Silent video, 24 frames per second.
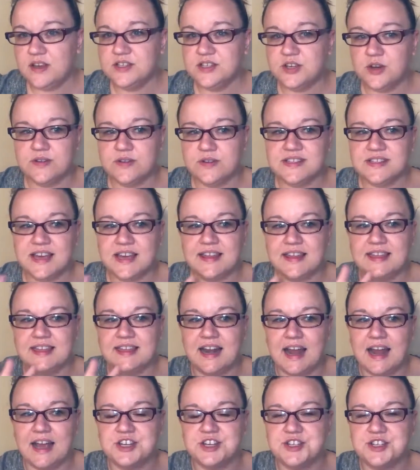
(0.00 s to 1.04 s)
So it's like
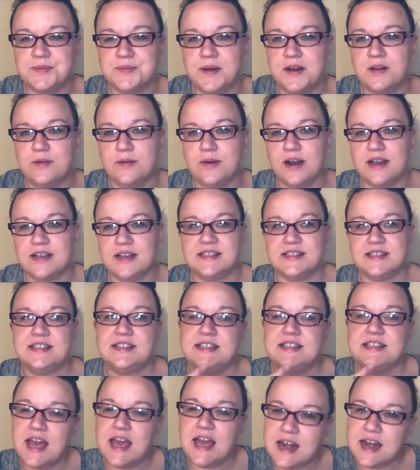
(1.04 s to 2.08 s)
that extra money where I
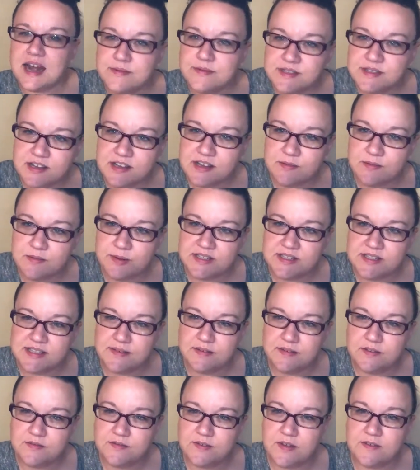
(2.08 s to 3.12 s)
said I was going to put
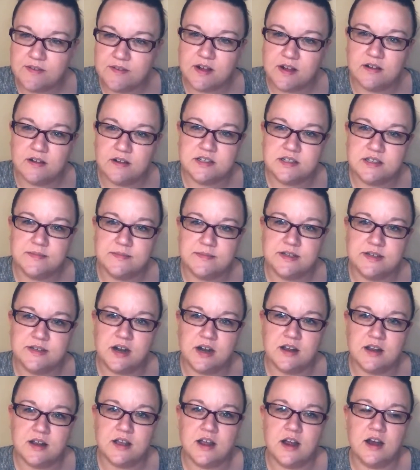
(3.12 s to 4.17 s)
$75 on my
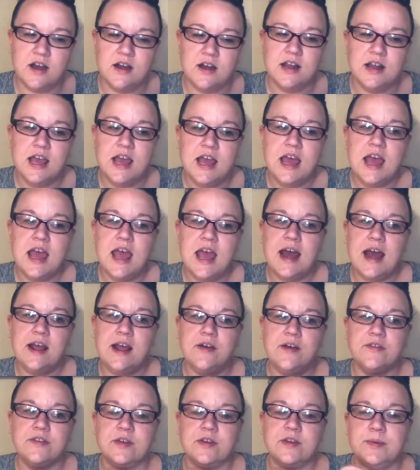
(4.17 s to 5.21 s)
Target card and I
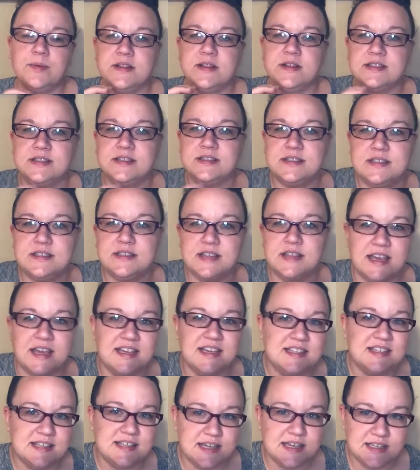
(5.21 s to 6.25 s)
only put like
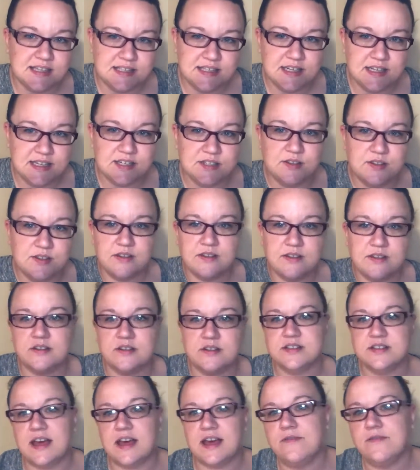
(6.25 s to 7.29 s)
60. So then
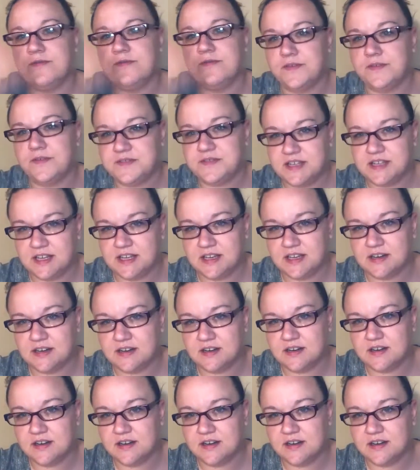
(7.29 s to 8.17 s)
there's that 15